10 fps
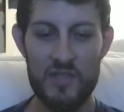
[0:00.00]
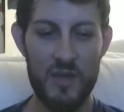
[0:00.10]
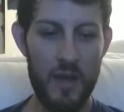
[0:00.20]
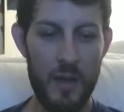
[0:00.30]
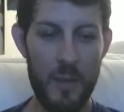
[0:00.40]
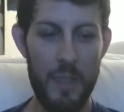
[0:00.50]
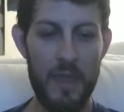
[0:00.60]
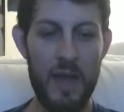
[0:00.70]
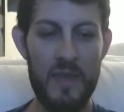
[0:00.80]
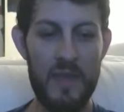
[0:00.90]

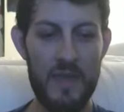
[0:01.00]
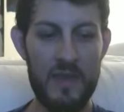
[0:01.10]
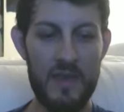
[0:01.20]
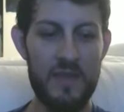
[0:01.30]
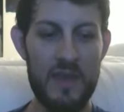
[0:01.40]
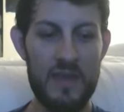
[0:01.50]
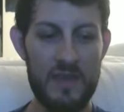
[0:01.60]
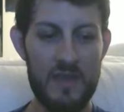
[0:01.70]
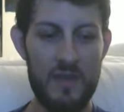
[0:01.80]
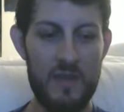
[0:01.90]
I think that
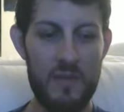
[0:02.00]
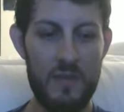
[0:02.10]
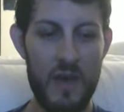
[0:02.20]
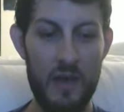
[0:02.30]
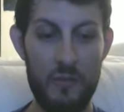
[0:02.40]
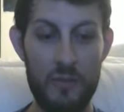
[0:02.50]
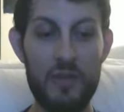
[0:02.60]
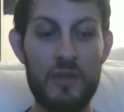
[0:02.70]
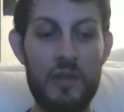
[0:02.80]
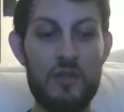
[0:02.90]
I really
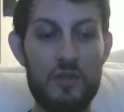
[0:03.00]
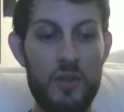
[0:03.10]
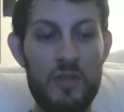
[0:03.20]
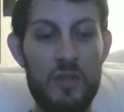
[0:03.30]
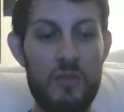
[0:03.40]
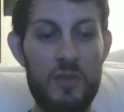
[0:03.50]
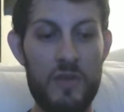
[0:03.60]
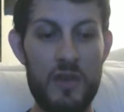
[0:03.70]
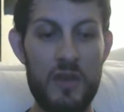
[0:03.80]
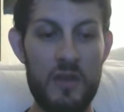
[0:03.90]
enjoyed the movie.
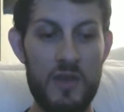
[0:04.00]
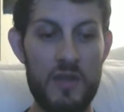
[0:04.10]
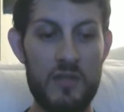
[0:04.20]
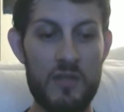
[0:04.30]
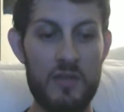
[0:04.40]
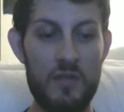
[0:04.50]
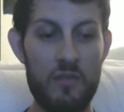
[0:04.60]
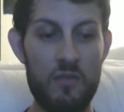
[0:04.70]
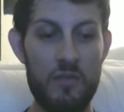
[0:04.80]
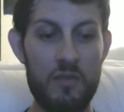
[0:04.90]
It
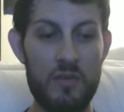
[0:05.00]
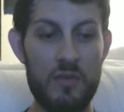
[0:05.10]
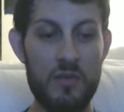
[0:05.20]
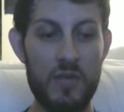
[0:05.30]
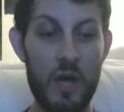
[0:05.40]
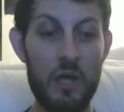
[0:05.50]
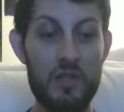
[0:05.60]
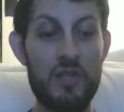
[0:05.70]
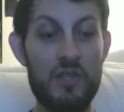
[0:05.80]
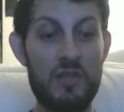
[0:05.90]

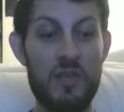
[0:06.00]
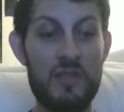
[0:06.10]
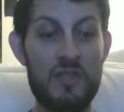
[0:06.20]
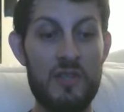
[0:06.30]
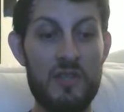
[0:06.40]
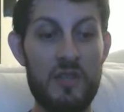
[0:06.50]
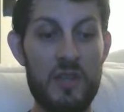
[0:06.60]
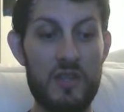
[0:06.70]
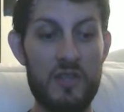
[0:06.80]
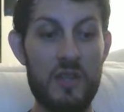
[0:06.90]
consciously, it's
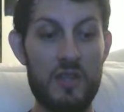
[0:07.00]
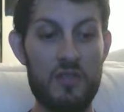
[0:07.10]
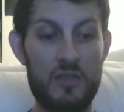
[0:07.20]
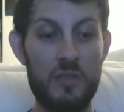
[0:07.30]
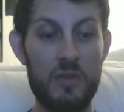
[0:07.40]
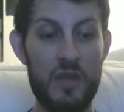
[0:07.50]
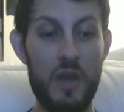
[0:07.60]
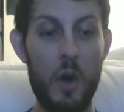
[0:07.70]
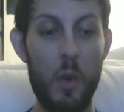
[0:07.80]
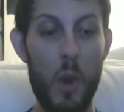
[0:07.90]
an extremely
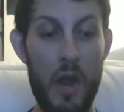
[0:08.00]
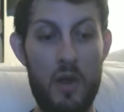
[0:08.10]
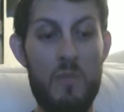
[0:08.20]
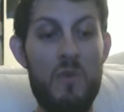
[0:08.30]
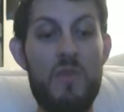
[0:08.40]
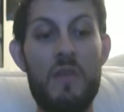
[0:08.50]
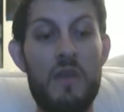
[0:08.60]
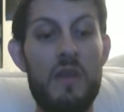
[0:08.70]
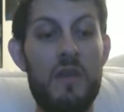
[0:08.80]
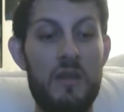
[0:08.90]
aware movie.
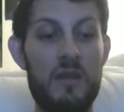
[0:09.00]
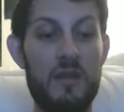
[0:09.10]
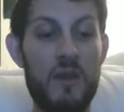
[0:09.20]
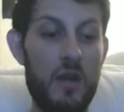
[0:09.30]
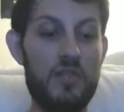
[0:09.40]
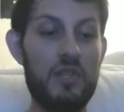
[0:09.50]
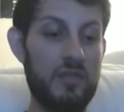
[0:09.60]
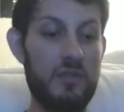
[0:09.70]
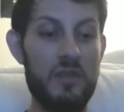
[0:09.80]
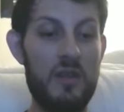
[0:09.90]
It
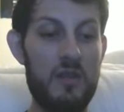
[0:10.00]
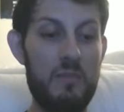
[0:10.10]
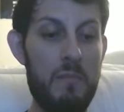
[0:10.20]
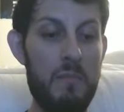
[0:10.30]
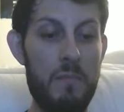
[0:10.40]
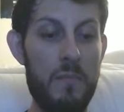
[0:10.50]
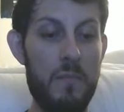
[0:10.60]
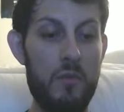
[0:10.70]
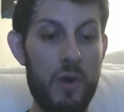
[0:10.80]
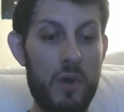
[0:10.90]
consciously
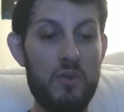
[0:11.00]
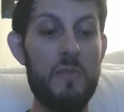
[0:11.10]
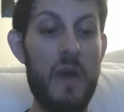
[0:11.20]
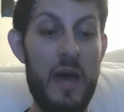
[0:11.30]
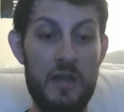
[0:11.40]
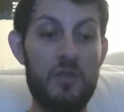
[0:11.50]
throws back to a